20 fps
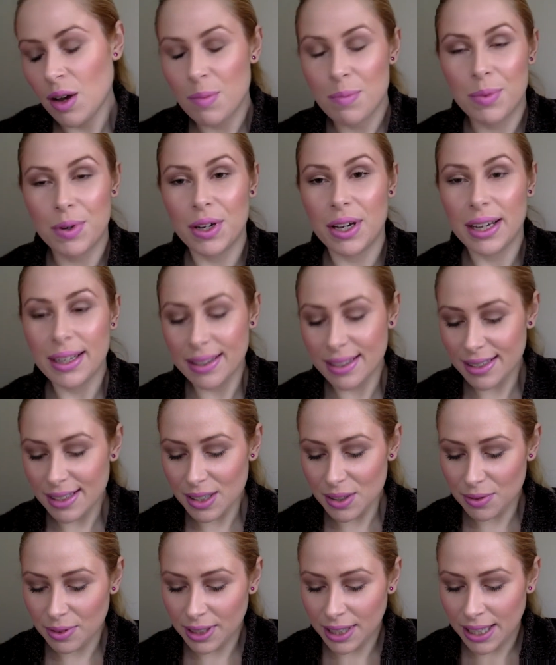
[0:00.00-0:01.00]
But this
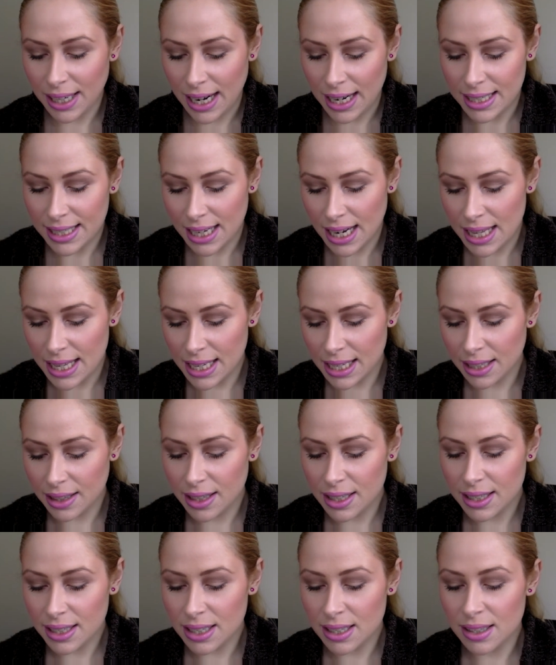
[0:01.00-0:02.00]
is really nice, and I think
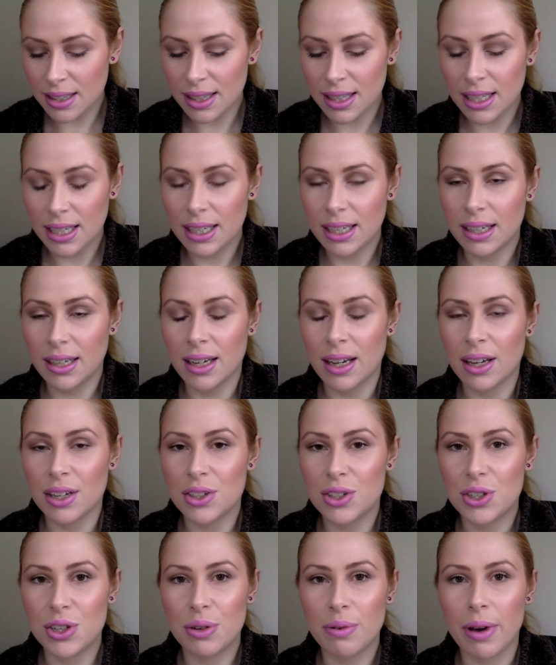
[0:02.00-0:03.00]
this is the
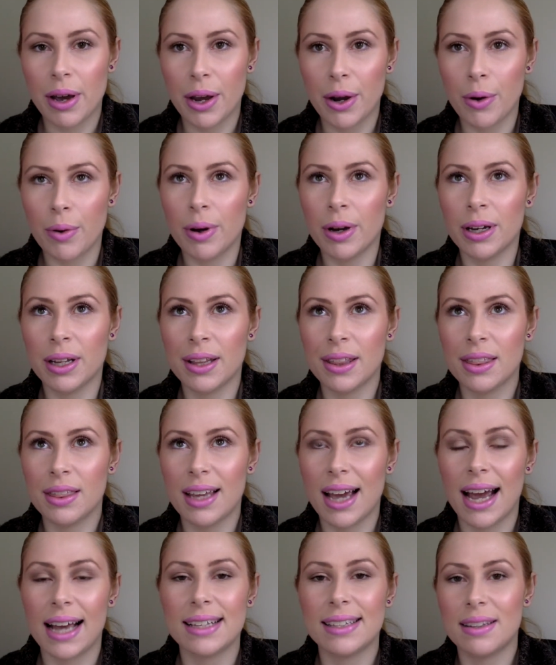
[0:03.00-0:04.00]
duo
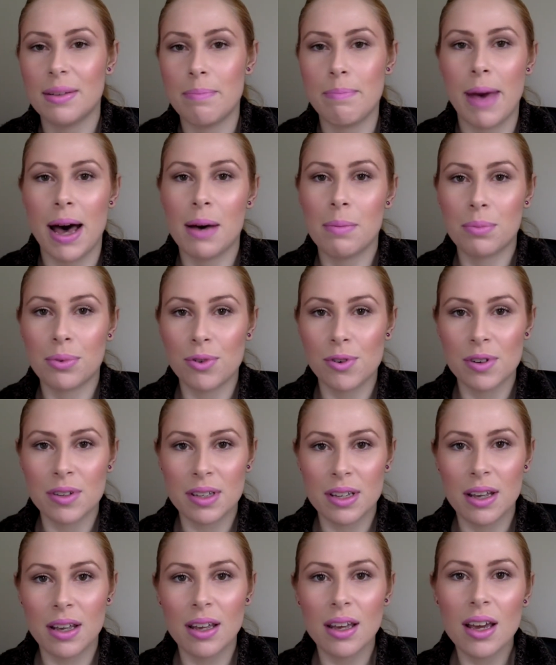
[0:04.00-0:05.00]
that has the matte
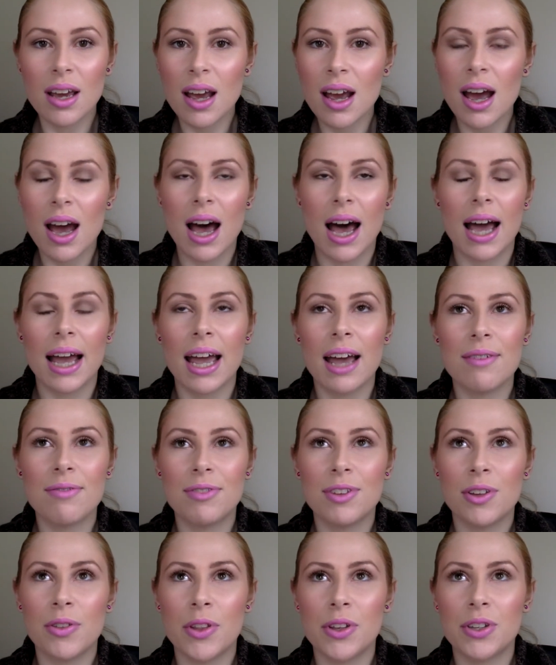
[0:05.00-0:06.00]
bronzer. I have
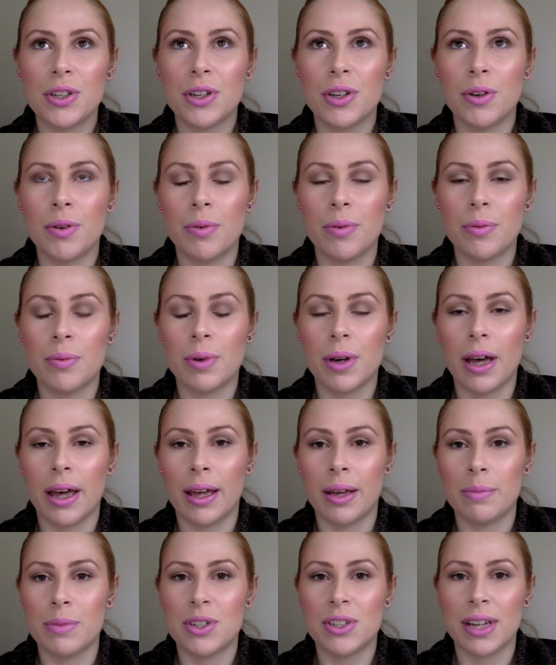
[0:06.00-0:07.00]
the other two
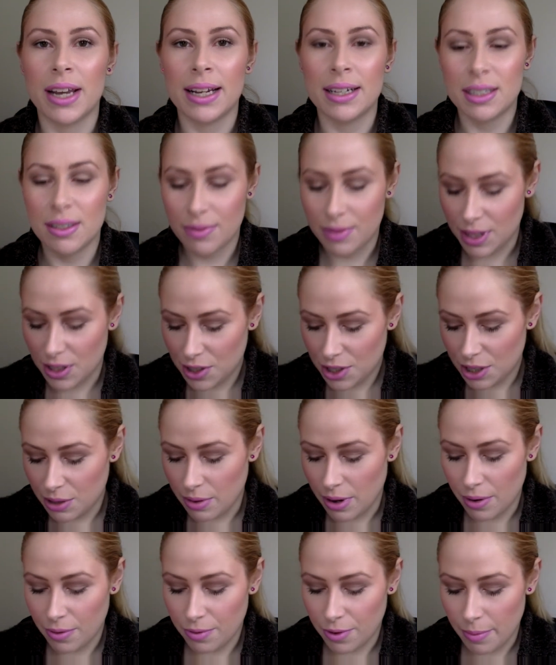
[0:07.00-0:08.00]
shades of this
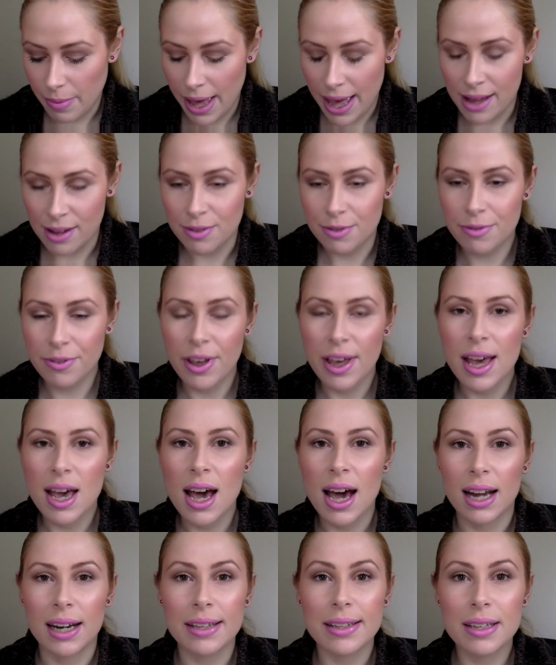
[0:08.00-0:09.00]
duo from e.l.f,
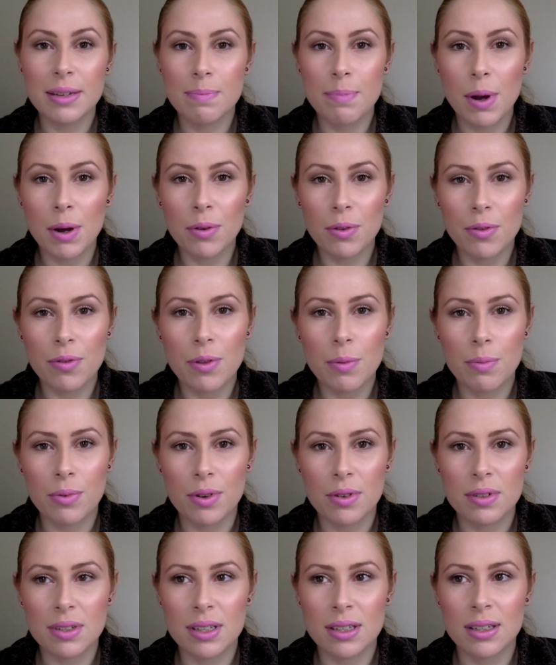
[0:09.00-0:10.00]
and I think both of the
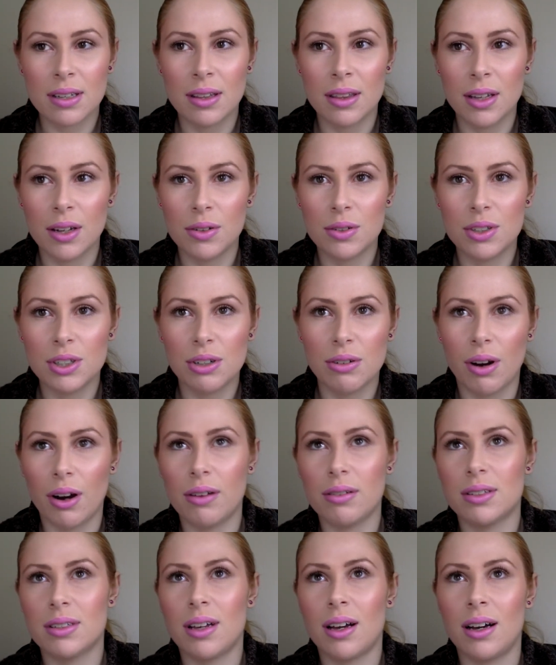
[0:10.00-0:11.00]
bronzers in those
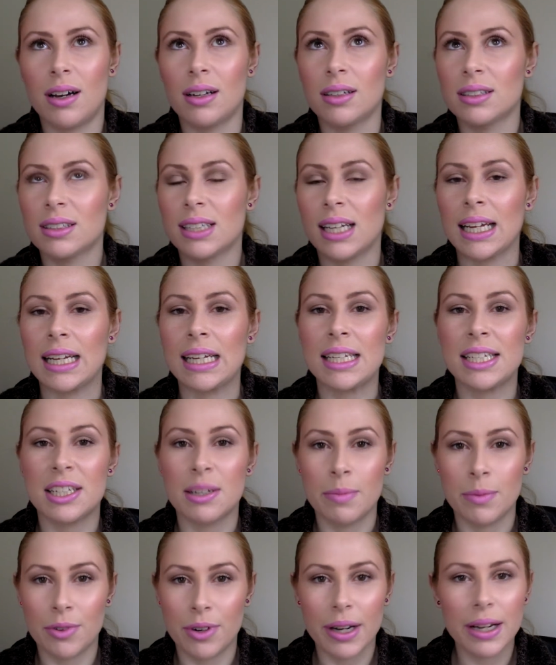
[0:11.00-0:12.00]
duos are slightly
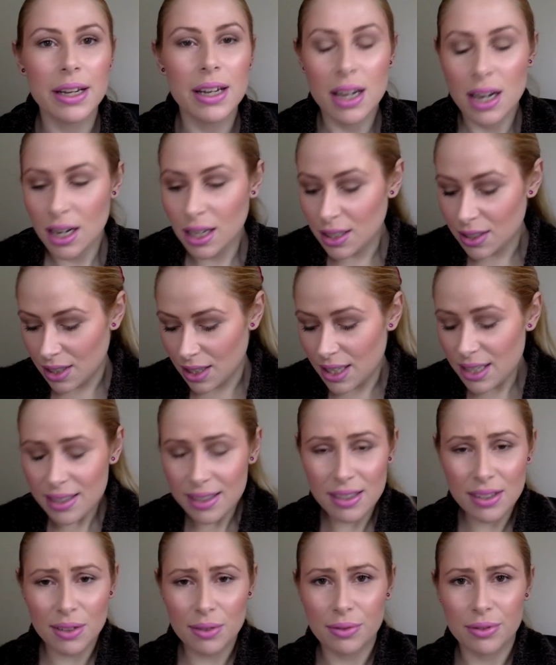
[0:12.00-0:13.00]
shimmery, so this
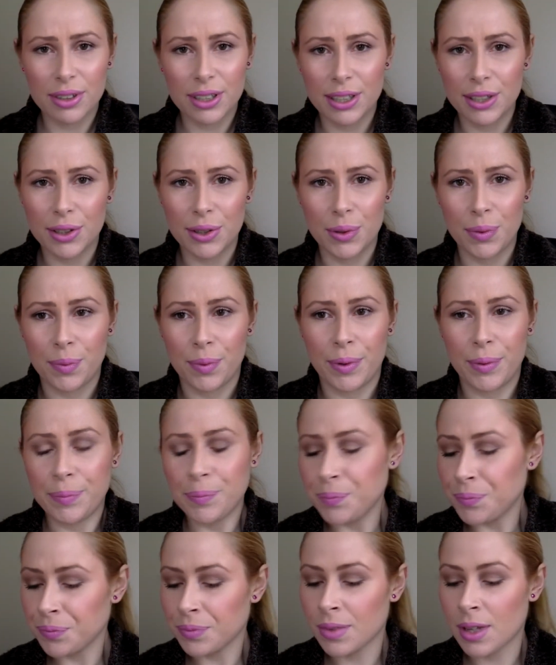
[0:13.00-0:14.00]
is a really good one,
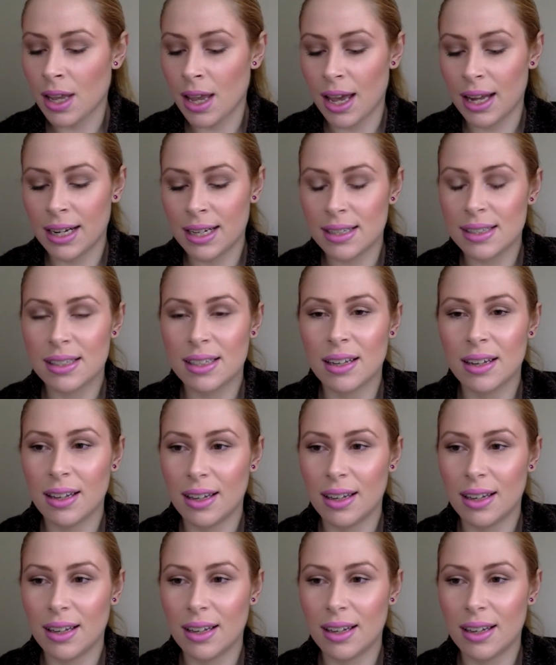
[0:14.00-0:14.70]
and it's